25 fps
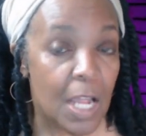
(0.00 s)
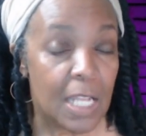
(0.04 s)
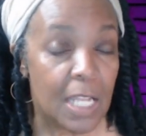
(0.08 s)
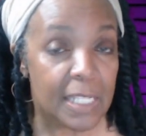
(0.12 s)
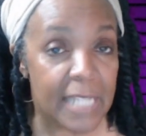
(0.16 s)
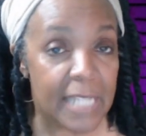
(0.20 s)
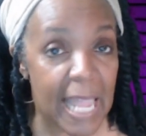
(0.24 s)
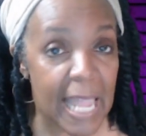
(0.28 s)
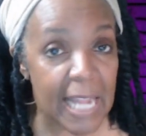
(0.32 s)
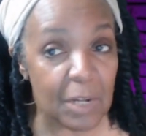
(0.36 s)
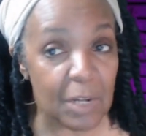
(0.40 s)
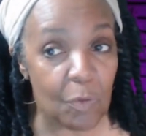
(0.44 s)

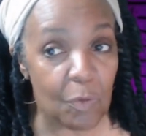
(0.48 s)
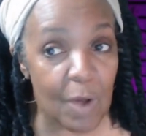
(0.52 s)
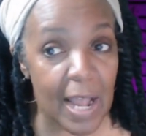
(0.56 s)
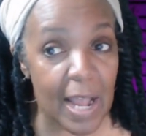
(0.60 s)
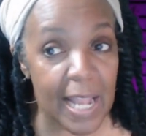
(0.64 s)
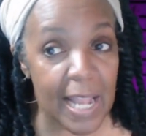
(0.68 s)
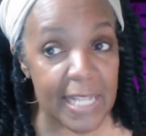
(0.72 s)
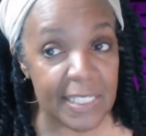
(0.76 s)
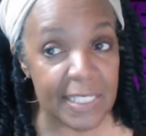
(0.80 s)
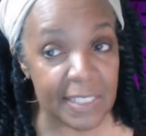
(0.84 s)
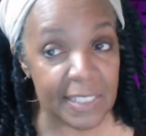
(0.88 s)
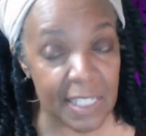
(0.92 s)

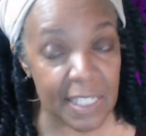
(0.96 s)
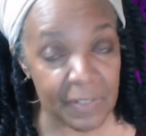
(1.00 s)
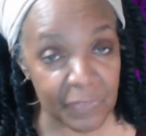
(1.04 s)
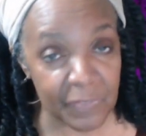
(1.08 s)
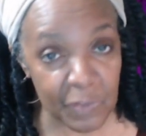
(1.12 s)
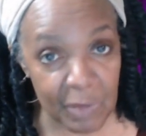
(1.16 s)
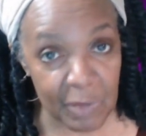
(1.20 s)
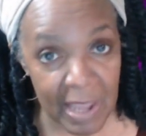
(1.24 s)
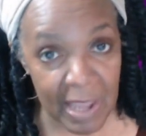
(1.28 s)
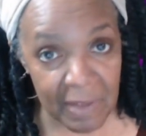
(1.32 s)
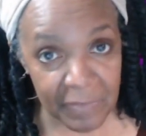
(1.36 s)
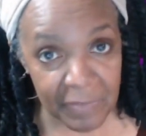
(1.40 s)
Likewise, if
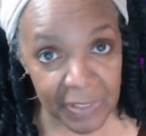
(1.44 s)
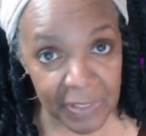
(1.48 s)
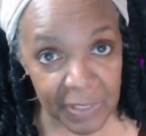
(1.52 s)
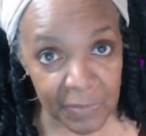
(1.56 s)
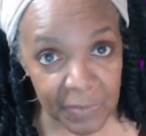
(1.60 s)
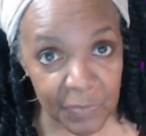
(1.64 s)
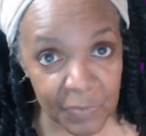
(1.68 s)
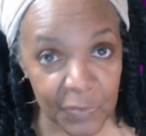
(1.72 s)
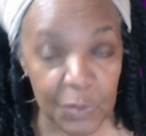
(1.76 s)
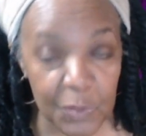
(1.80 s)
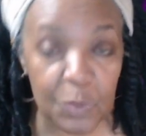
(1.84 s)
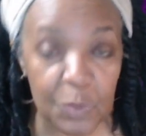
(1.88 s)
you have any
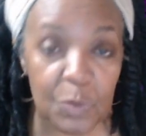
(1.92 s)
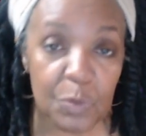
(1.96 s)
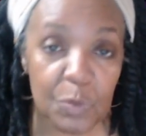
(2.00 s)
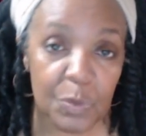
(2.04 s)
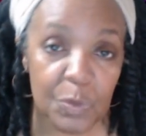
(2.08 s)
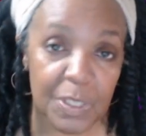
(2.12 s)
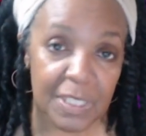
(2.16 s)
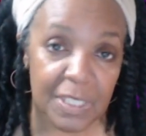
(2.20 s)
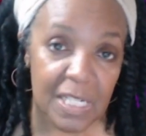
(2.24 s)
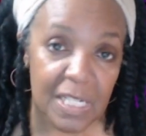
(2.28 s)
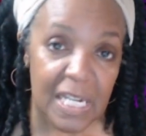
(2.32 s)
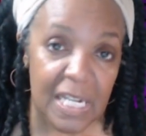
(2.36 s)

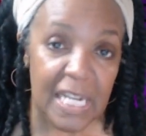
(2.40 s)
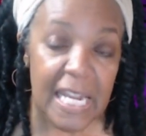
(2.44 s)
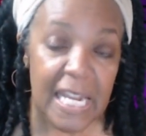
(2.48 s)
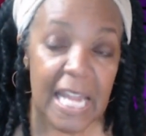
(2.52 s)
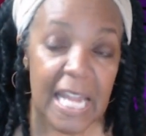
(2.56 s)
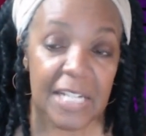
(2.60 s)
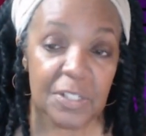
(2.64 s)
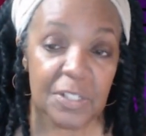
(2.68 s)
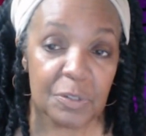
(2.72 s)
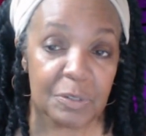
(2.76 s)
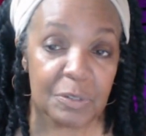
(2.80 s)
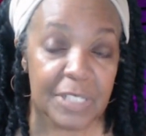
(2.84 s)
food
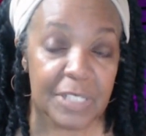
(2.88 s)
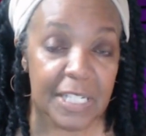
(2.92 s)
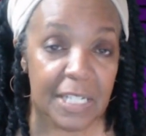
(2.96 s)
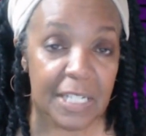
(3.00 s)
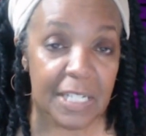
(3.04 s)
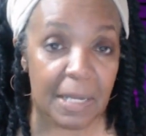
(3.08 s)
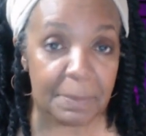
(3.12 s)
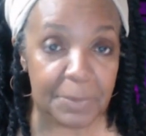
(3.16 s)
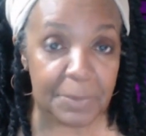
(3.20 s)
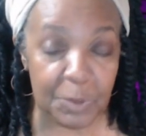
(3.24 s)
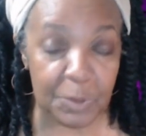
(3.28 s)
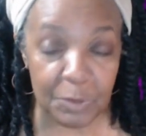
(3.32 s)
and you get
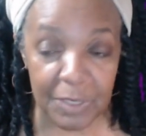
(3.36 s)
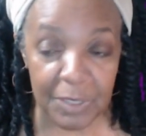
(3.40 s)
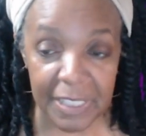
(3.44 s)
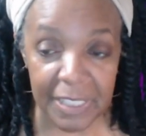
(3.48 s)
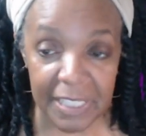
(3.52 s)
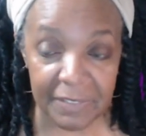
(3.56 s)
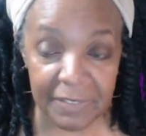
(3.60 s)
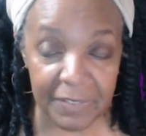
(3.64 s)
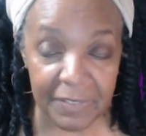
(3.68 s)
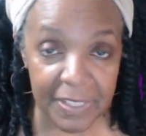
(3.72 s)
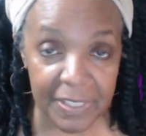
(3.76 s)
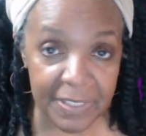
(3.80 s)
up, you
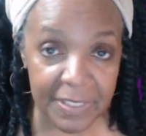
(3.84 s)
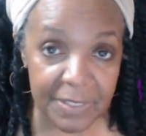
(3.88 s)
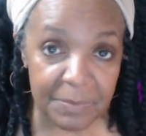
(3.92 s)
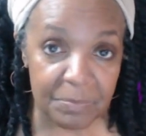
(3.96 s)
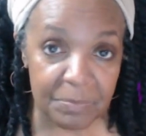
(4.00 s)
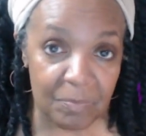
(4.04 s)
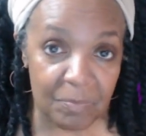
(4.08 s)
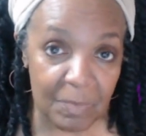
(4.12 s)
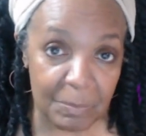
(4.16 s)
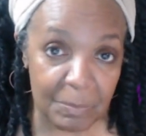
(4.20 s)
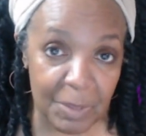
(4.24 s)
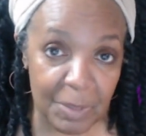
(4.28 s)
leave it.
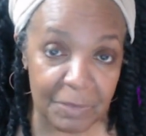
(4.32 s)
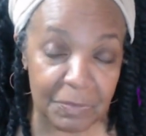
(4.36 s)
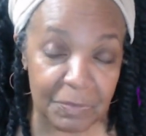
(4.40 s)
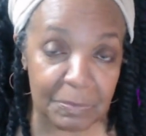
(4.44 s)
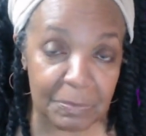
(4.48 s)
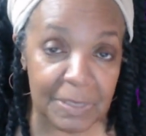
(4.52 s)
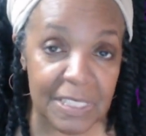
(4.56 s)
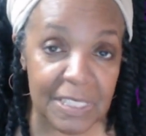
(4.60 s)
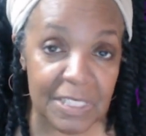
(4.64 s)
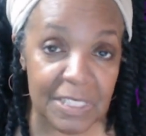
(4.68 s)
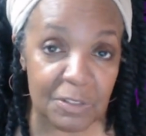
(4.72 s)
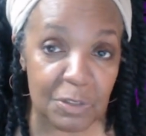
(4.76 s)

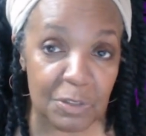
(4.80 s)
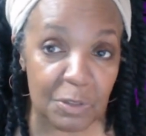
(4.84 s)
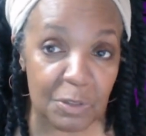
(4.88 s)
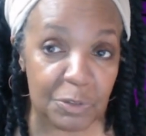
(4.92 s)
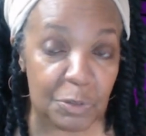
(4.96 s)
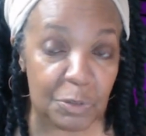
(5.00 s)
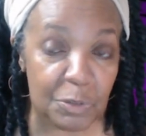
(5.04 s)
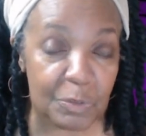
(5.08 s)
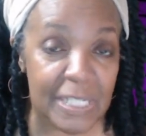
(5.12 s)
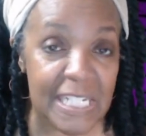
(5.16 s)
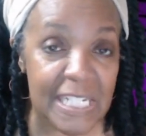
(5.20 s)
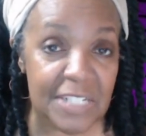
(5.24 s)
Preferably, you know,
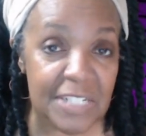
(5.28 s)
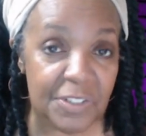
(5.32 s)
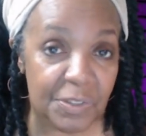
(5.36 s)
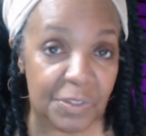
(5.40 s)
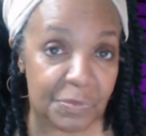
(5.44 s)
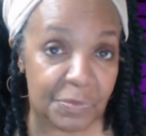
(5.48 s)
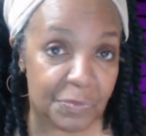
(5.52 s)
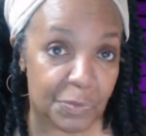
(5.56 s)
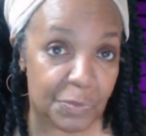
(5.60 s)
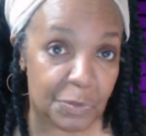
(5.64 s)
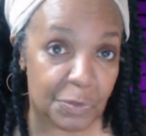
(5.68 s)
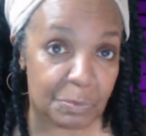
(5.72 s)
you eat your
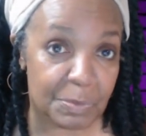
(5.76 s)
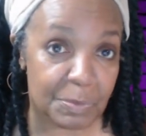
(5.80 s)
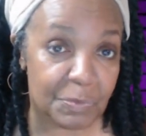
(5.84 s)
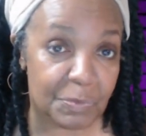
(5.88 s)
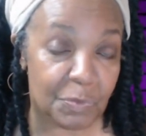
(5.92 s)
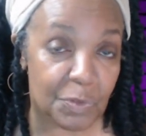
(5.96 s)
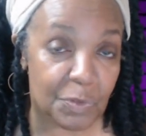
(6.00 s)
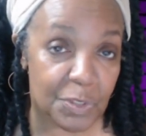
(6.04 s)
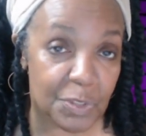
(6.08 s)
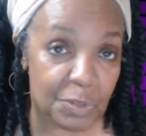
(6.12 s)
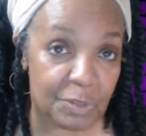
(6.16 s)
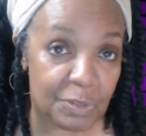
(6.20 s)
food
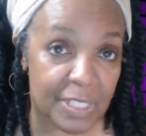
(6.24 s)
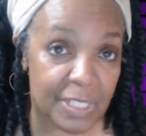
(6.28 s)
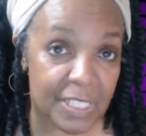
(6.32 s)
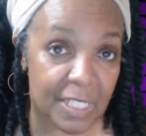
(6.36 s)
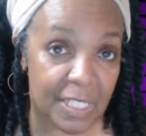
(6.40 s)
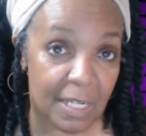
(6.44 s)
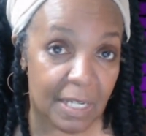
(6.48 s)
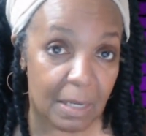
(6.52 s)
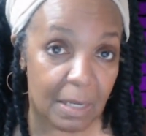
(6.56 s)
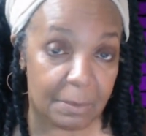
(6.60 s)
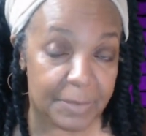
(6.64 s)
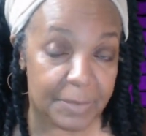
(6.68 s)
before you get
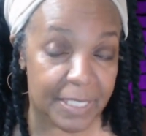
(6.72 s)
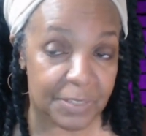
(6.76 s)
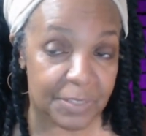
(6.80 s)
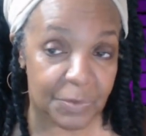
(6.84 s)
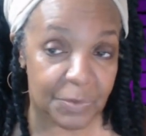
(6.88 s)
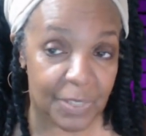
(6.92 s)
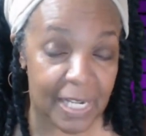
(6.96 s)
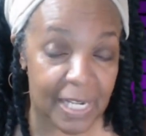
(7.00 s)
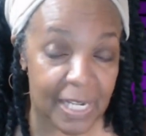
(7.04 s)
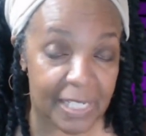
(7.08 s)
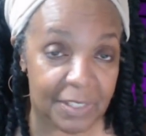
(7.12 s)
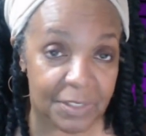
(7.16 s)
up. That's
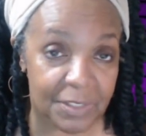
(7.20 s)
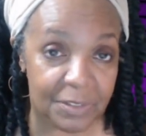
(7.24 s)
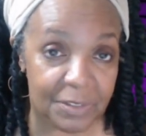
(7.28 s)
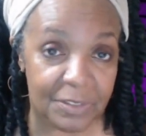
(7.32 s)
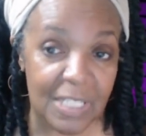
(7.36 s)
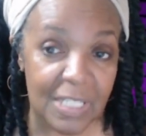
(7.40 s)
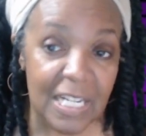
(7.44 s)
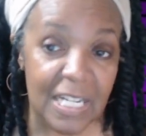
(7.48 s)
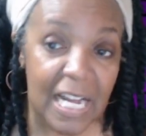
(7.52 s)
what I do.